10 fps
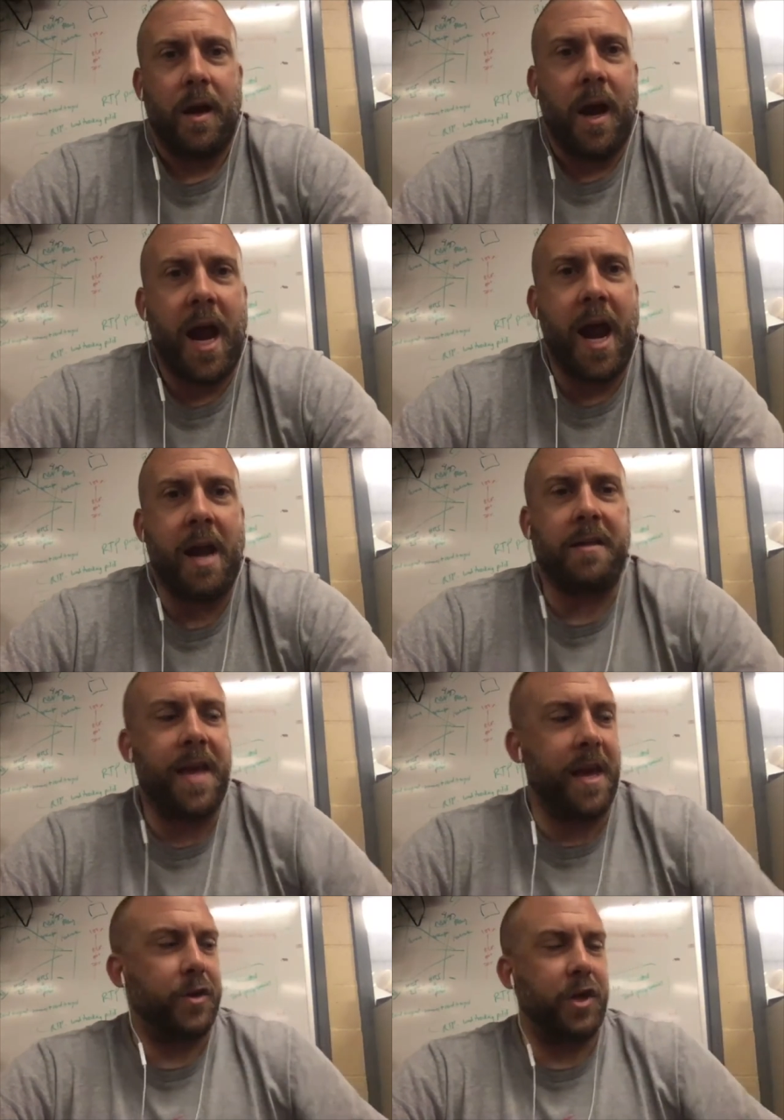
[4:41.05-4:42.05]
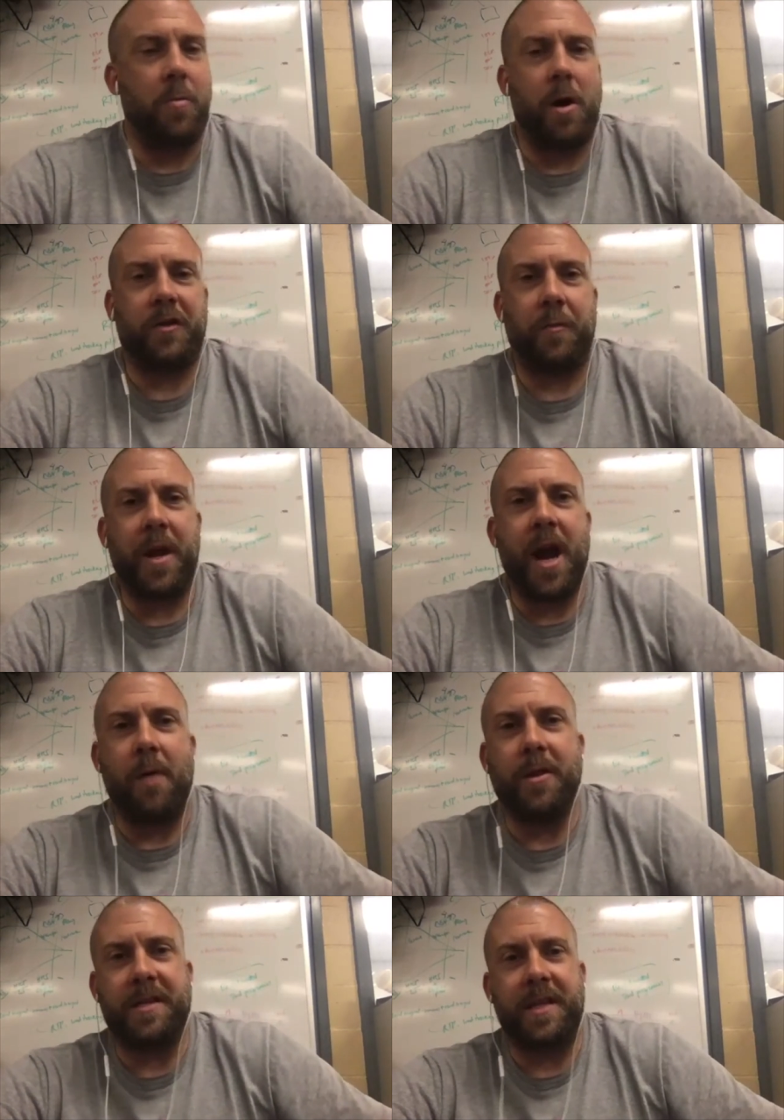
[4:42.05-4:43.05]
Andy, thank you so much for being on
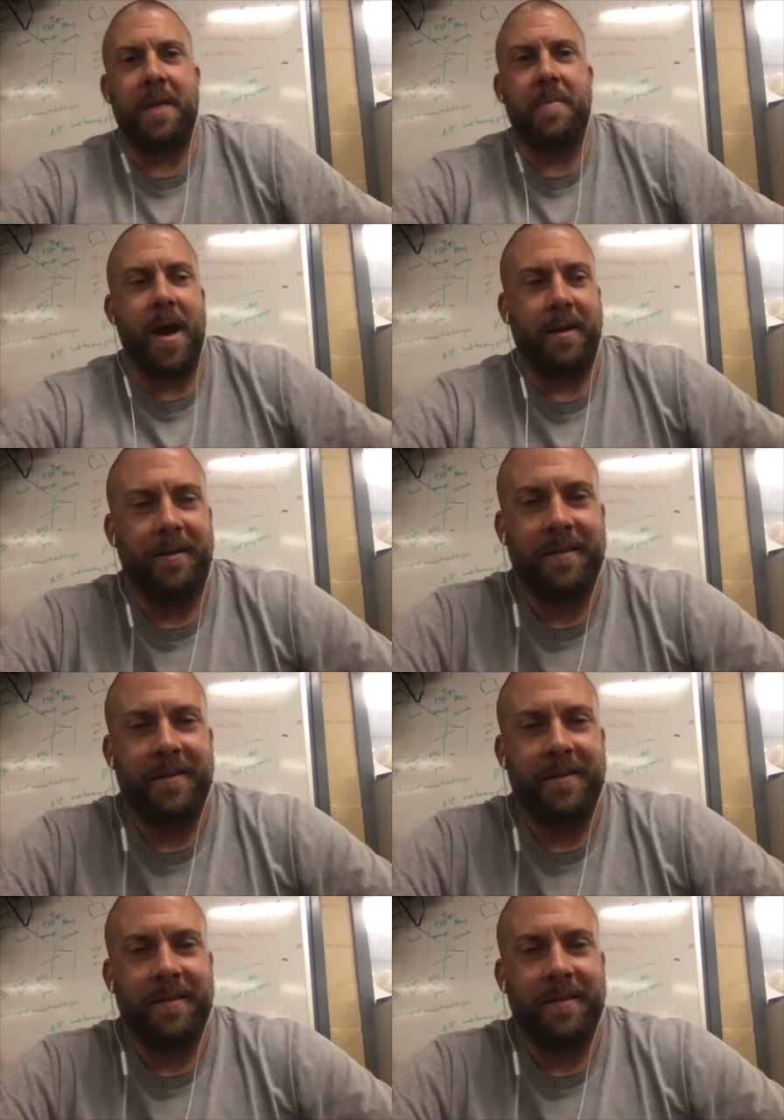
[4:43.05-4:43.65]
with us today, man.